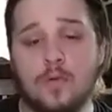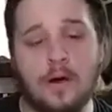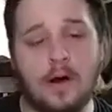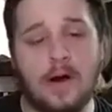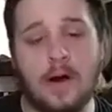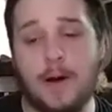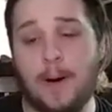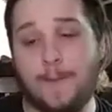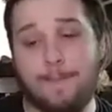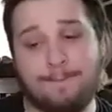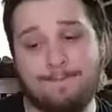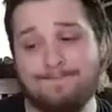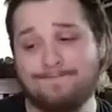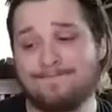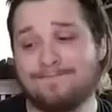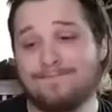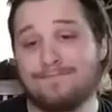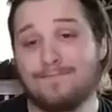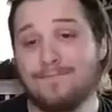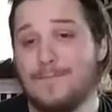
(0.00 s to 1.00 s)

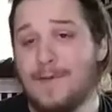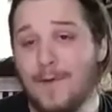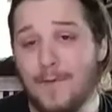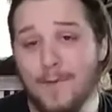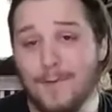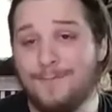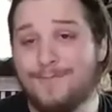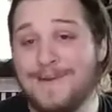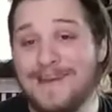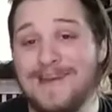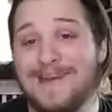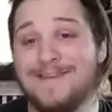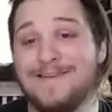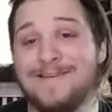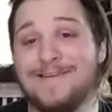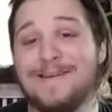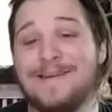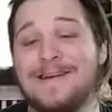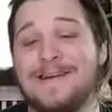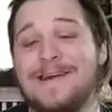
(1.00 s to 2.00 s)
will be
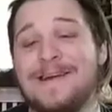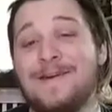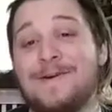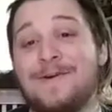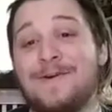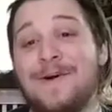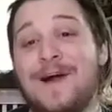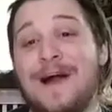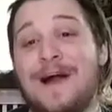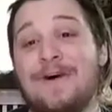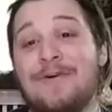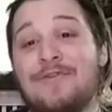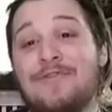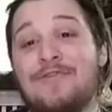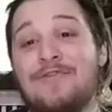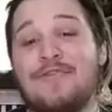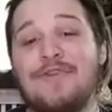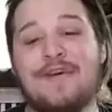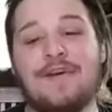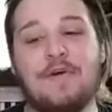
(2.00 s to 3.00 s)
in her
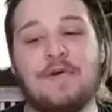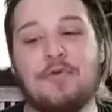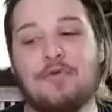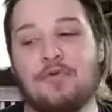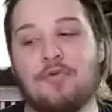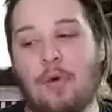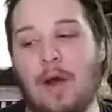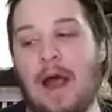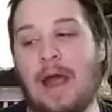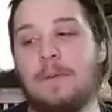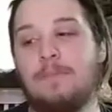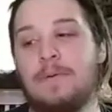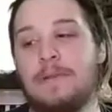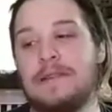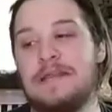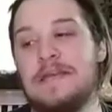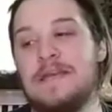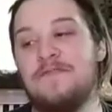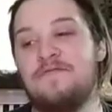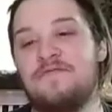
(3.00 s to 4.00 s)
house. So I
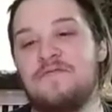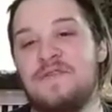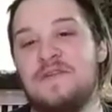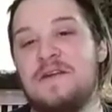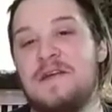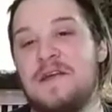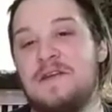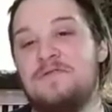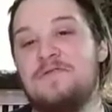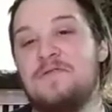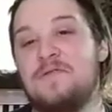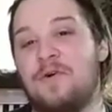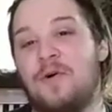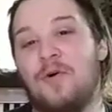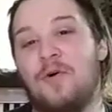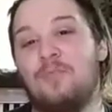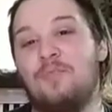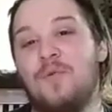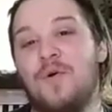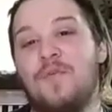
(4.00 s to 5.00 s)
believe in the
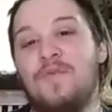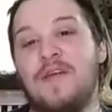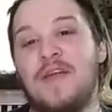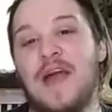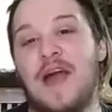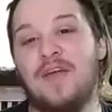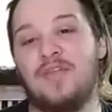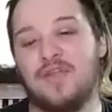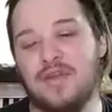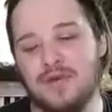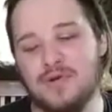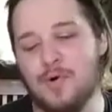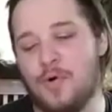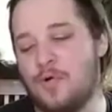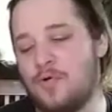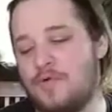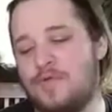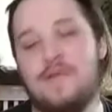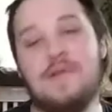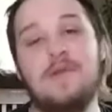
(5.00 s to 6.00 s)
whole movie, I think
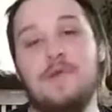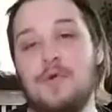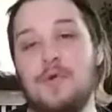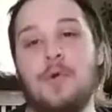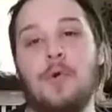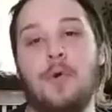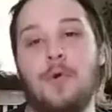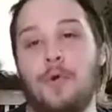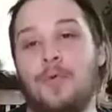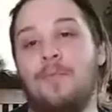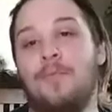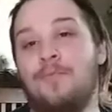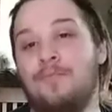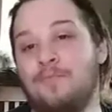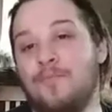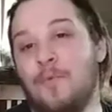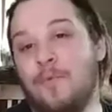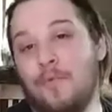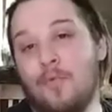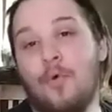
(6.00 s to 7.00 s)
Dorothy knew
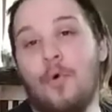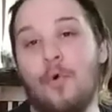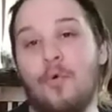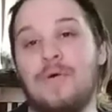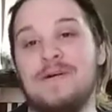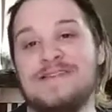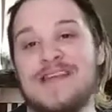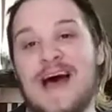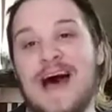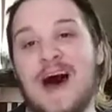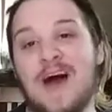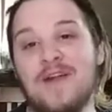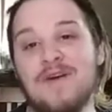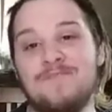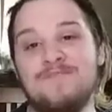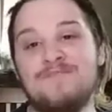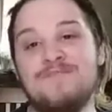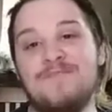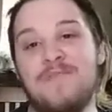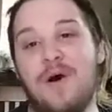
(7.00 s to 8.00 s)
who was
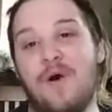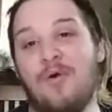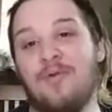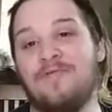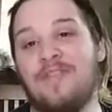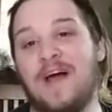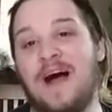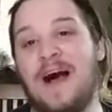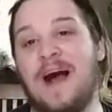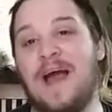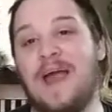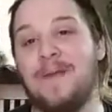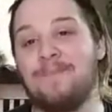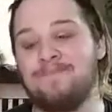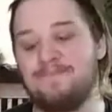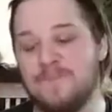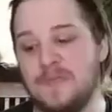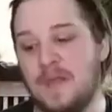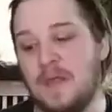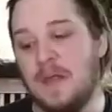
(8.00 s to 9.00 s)
Adam the whole
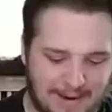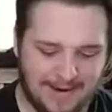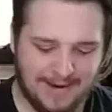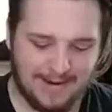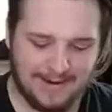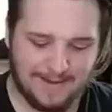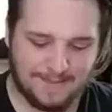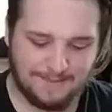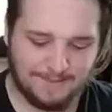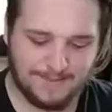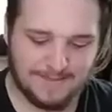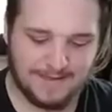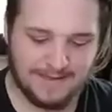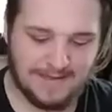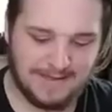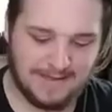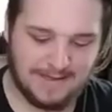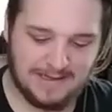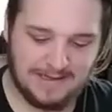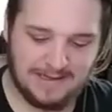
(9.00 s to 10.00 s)
time. But
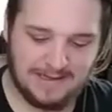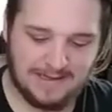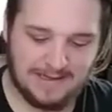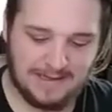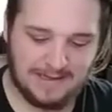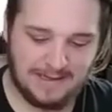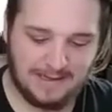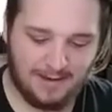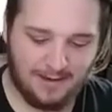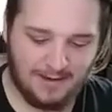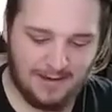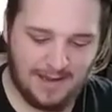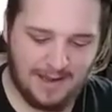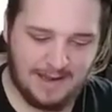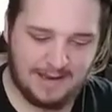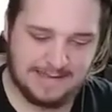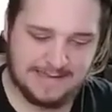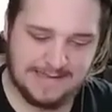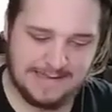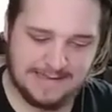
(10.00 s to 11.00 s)
oh
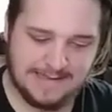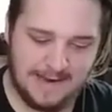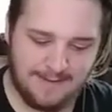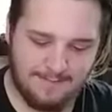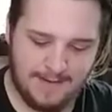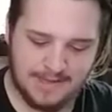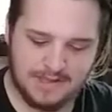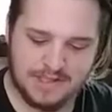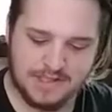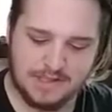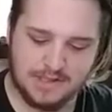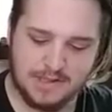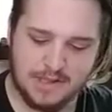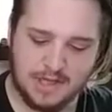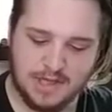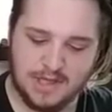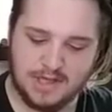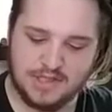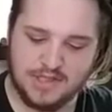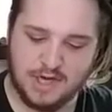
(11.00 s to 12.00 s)
yeah, did I mention
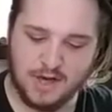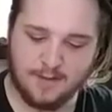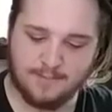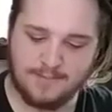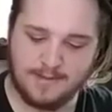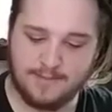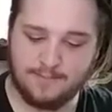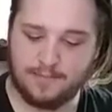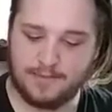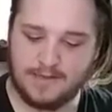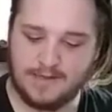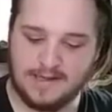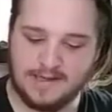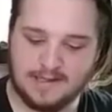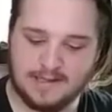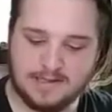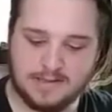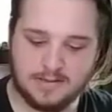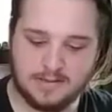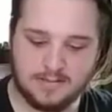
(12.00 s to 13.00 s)
Jeremy
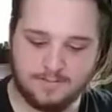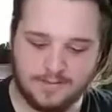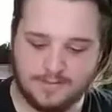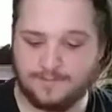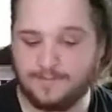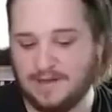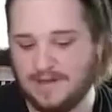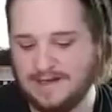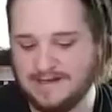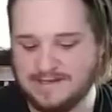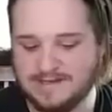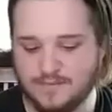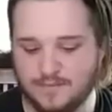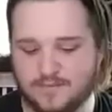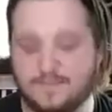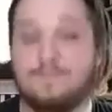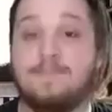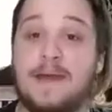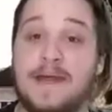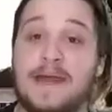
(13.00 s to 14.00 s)

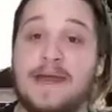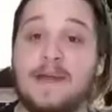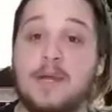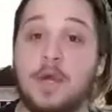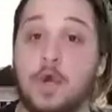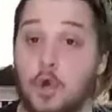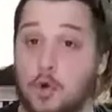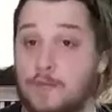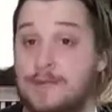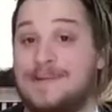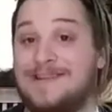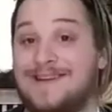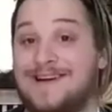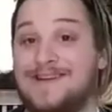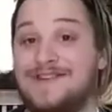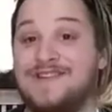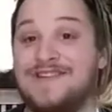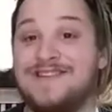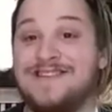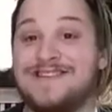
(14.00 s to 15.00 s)
Blank's made Urban
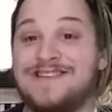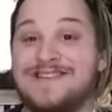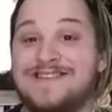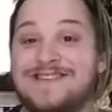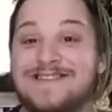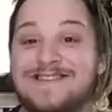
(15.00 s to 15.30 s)
Legend?